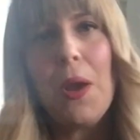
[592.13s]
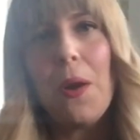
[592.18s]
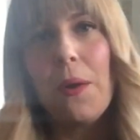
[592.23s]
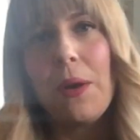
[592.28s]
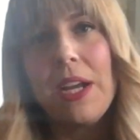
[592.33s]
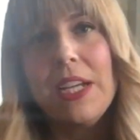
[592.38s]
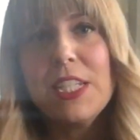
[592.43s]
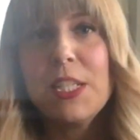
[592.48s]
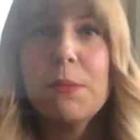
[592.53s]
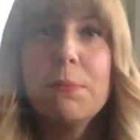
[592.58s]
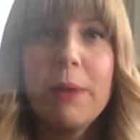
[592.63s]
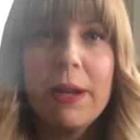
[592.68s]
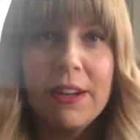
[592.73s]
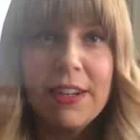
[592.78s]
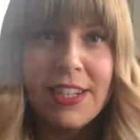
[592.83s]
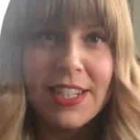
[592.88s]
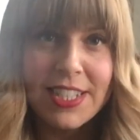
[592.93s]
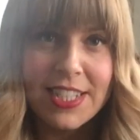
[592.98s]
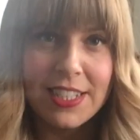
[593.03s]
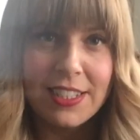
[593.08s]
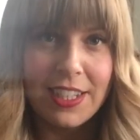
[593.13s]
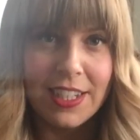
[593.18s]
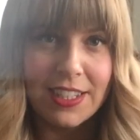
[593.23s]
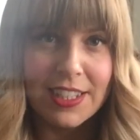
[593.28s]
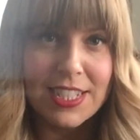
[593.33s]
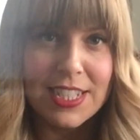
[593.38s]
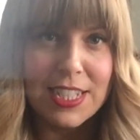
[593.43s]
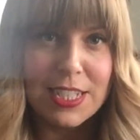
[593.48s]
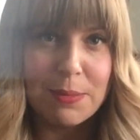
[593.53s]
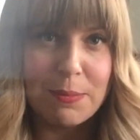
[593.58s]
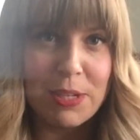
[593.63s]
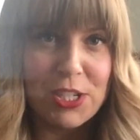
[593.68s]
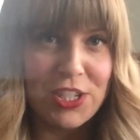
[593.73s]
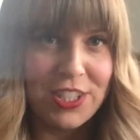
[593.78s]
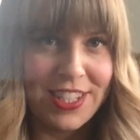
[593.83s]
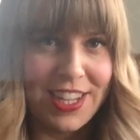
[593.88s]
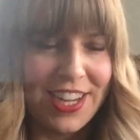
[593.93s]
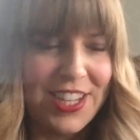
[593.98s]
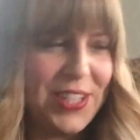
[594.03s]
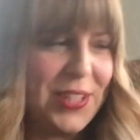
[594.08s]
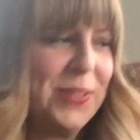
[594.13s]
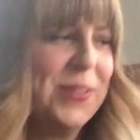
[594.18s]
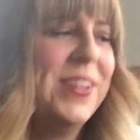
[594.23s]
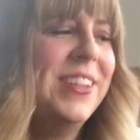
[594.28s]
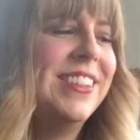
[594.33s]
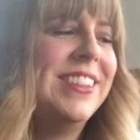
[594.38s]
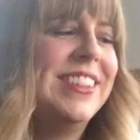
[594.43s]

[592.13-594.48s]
okay, so Barry doesn't like this as much as I do.